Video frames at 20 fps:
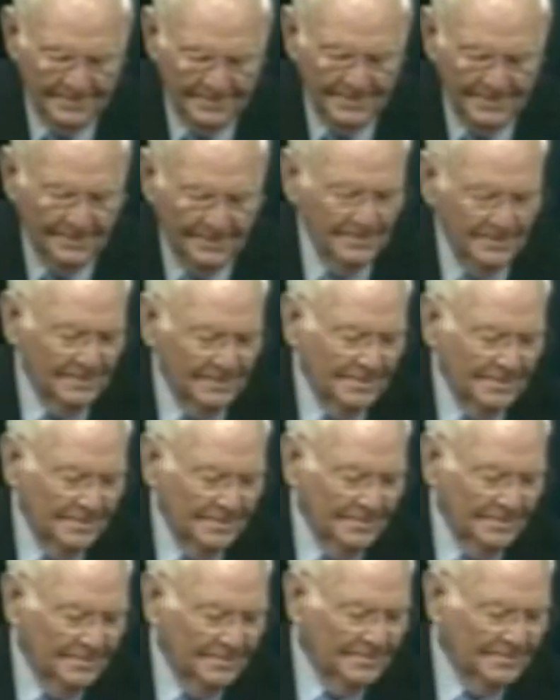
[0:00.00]

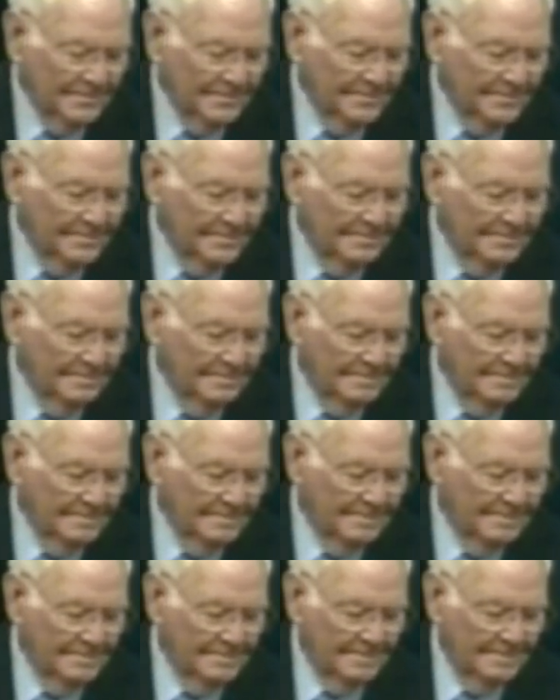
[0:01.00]

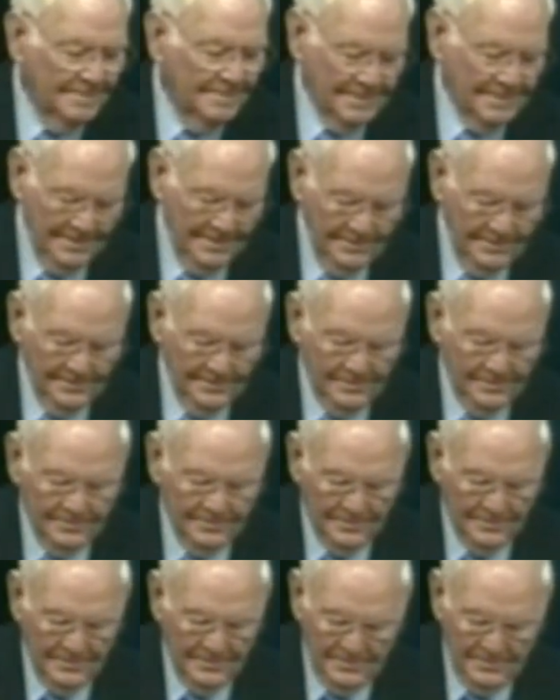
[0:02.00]

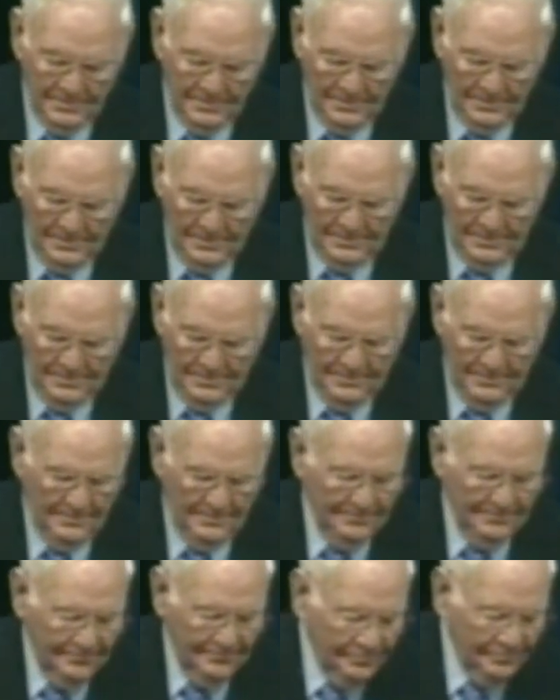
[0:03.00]

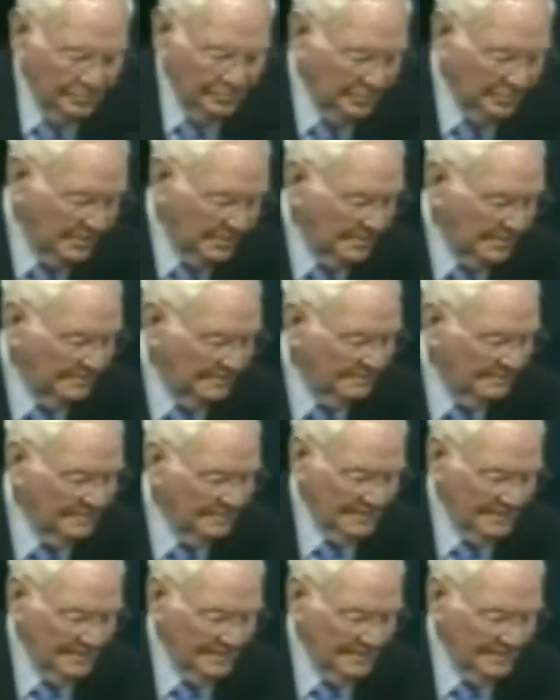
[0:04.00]
Nobody speaks.